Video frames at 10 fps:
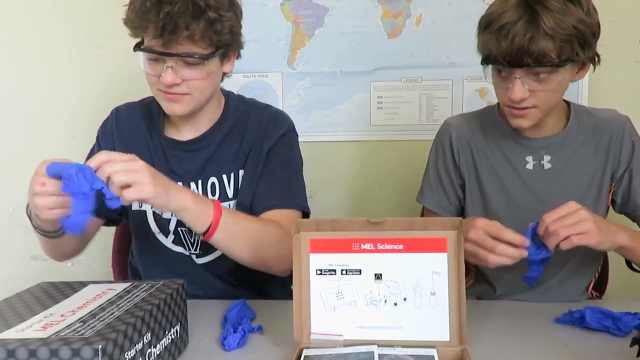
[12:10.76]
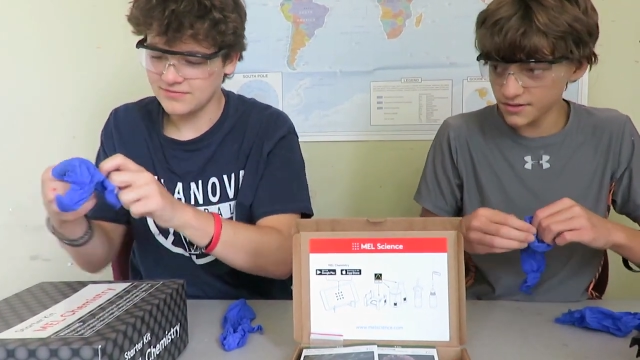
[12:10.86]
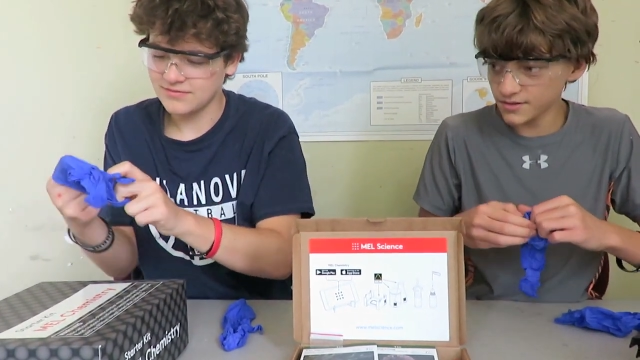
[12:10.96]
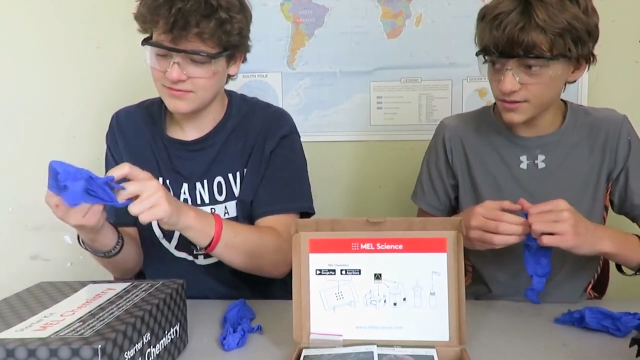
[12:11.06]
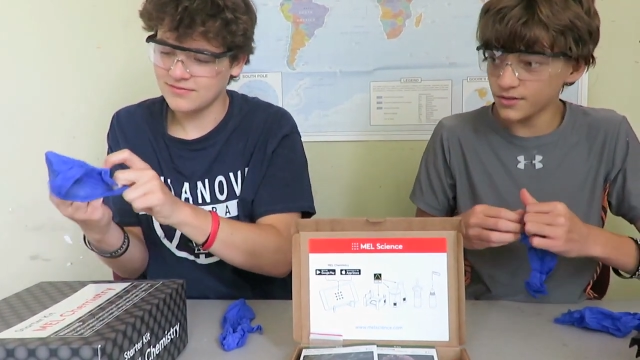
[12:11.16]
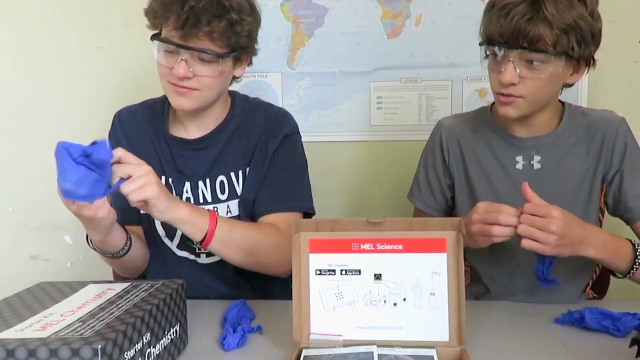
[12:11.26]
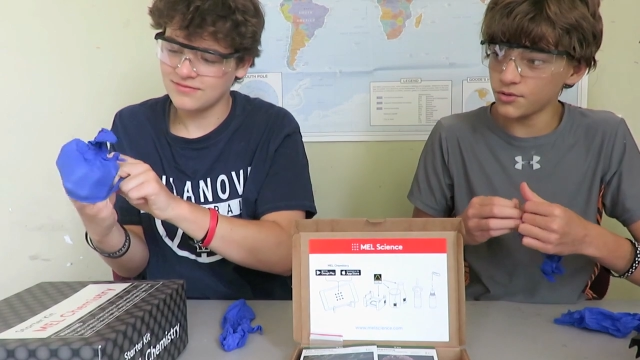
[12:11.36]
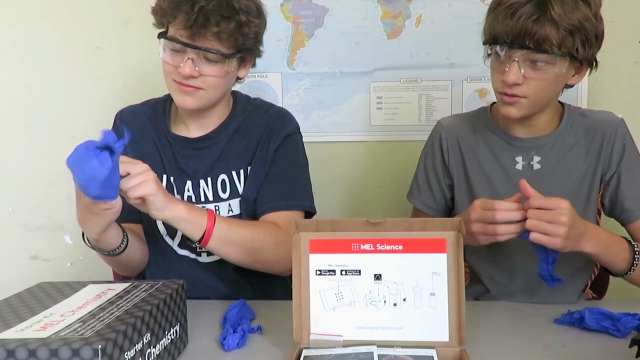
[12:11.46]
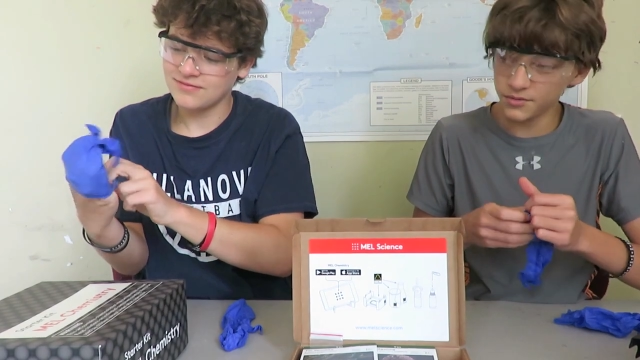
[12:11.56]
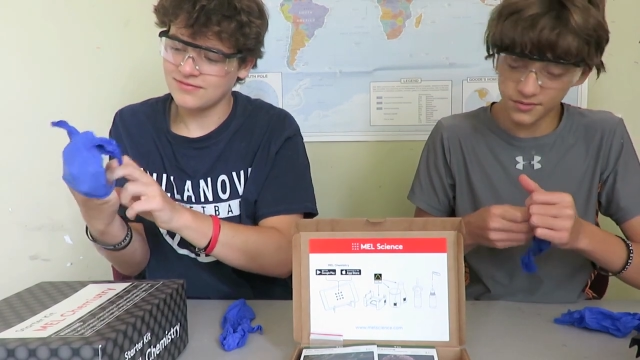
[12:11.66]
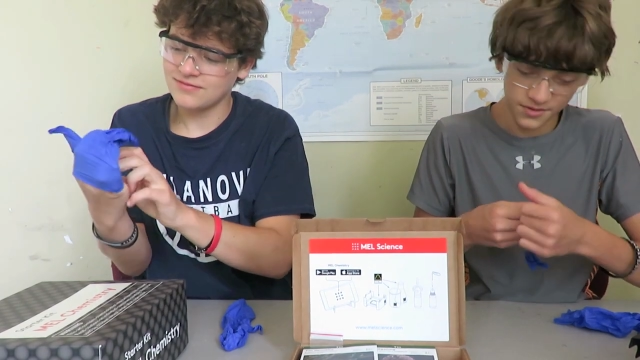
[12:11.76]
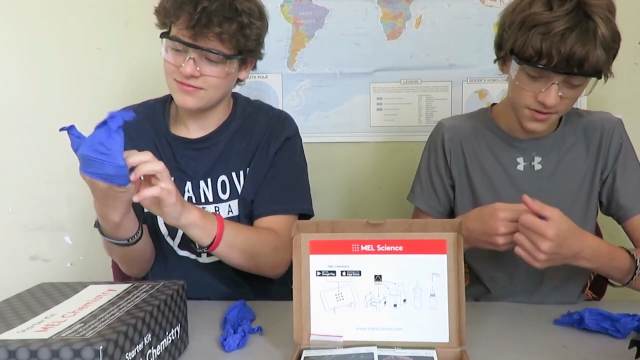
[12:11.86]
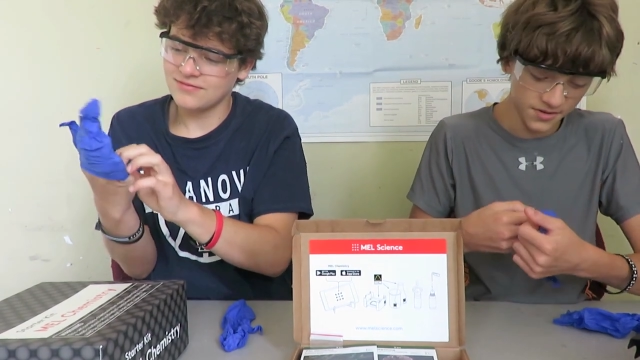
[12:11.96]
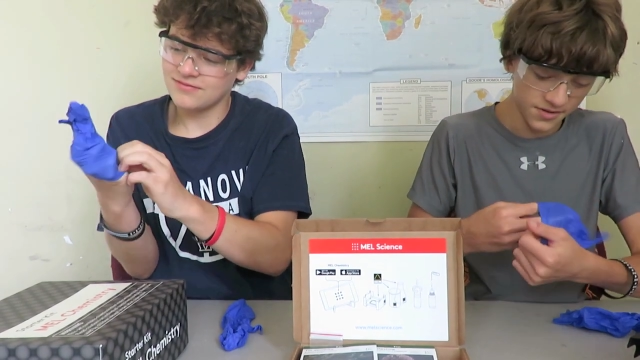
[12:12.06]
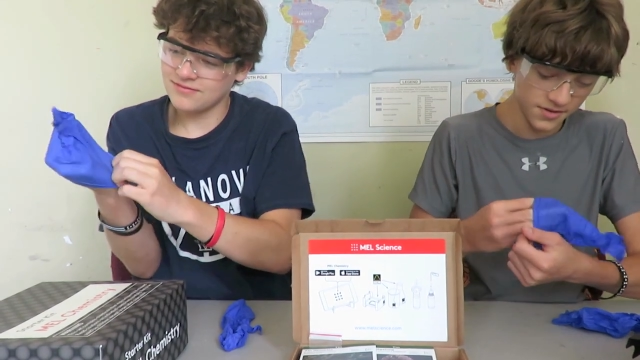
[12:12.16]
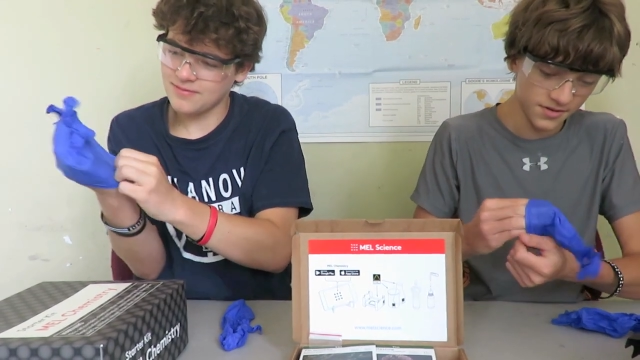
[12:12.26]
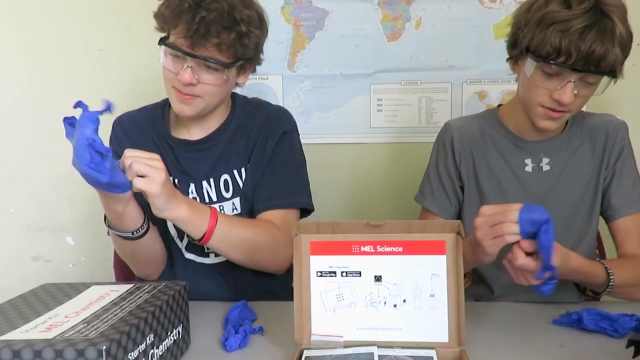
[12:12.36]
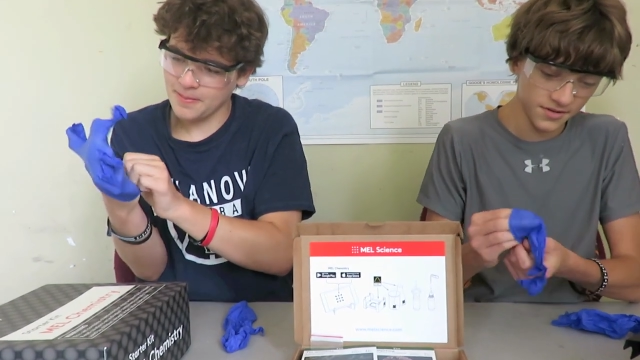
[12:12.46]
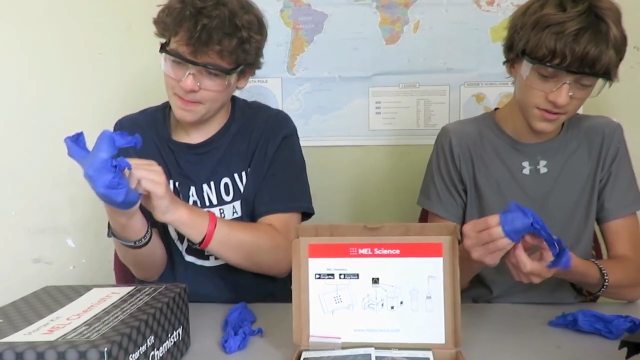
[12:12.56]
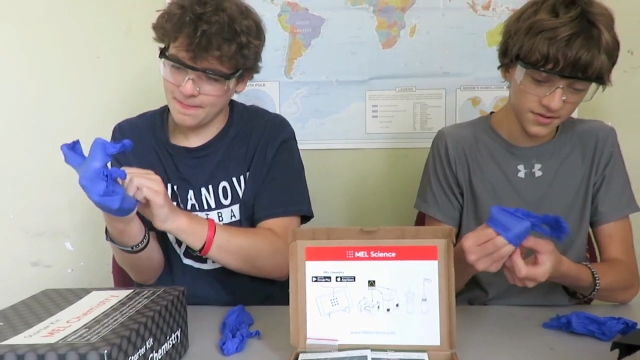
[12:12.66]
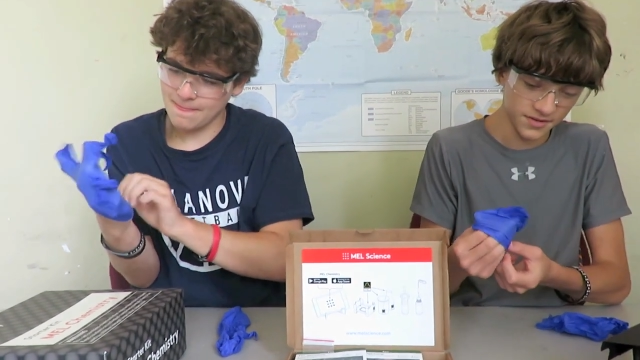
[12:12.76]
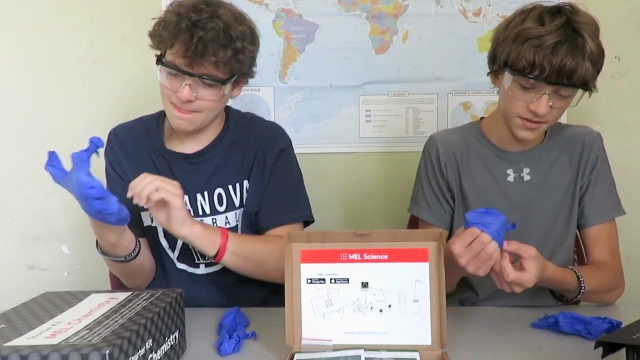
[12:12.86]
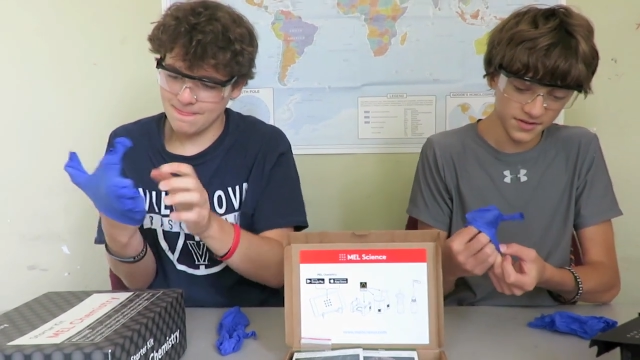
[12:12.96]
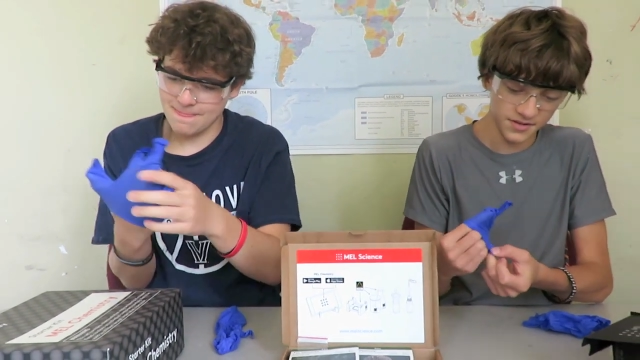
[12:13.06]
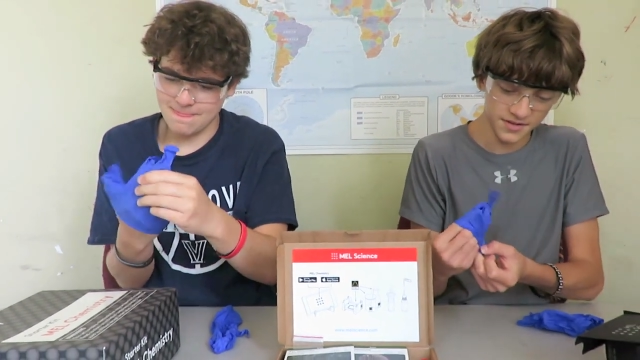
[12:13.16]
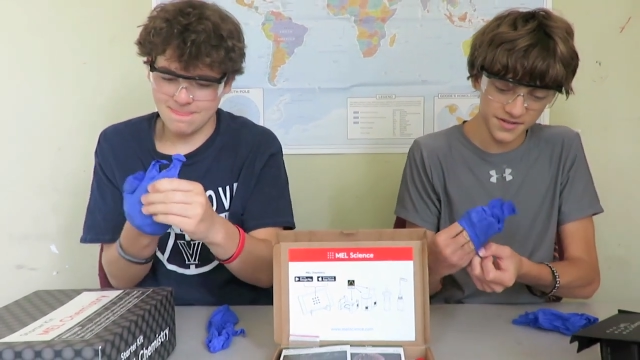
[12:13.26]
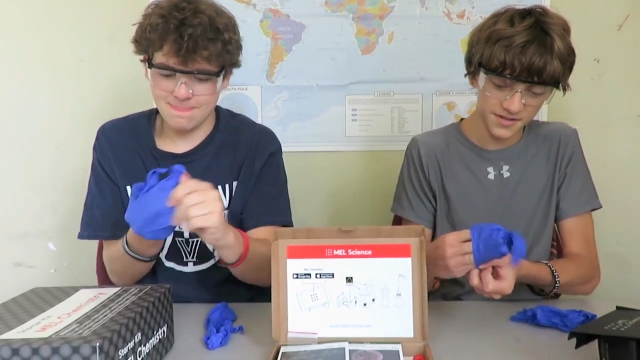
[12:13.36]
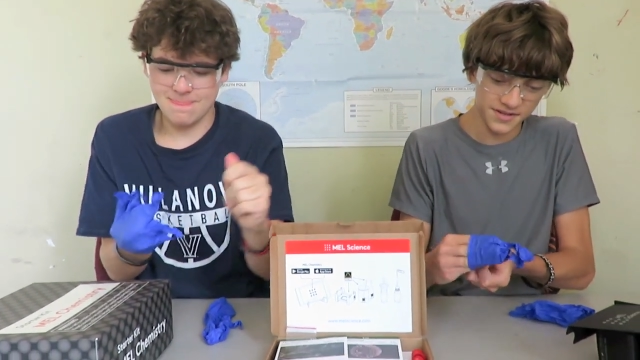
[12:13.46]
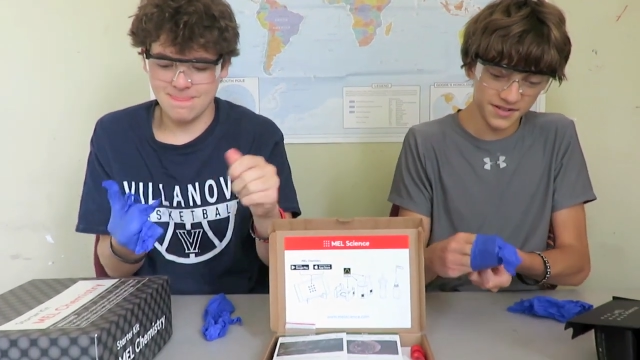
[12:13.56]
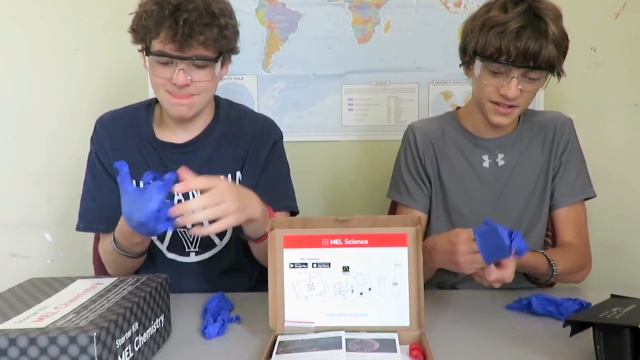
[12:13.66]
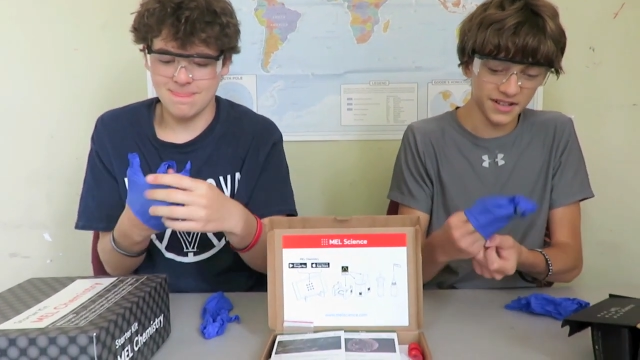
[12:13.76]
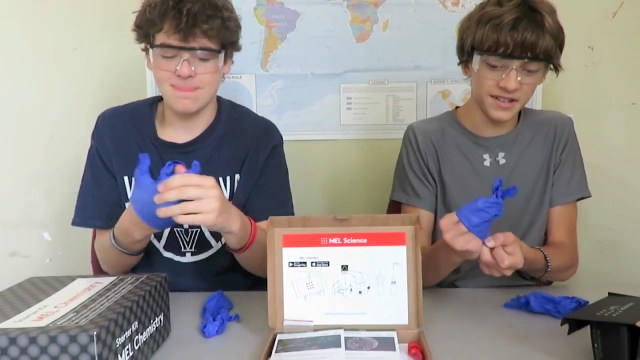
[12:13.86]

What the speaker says: (no one is talking)